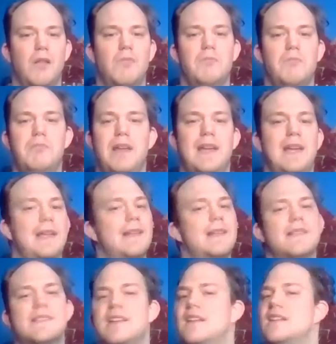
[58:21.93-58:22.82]

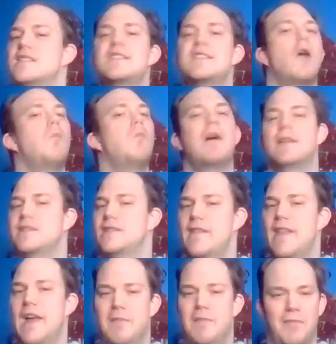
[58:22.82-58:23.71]
means so
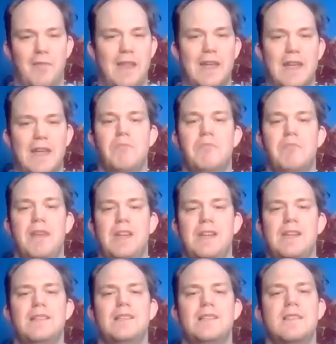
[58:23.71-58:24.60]
much to them. Like, it
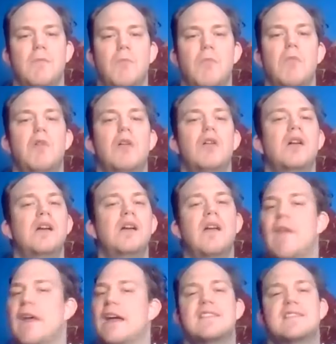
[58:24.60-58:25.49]
means,
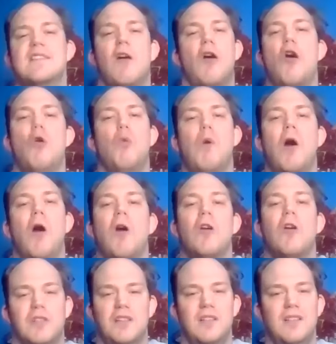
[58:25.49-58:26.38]
like, it's their whole
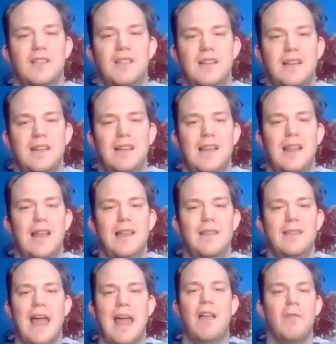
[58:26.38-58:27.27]
world.
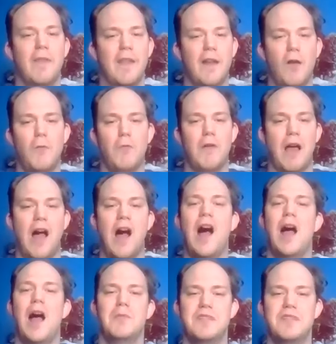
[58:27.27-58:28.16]
That little
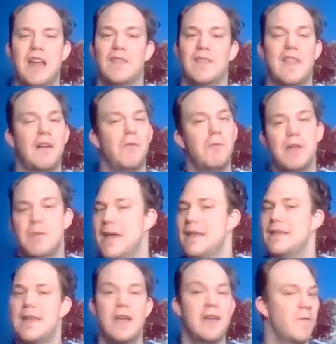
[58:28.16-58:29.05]
object that we
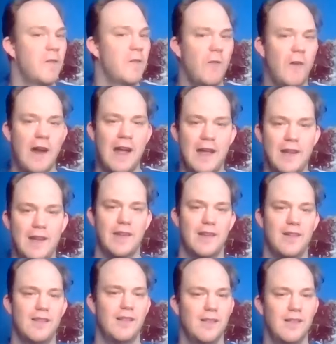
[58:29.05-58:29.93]
may take for
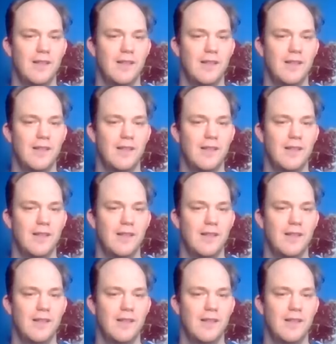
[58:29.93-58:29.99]
granted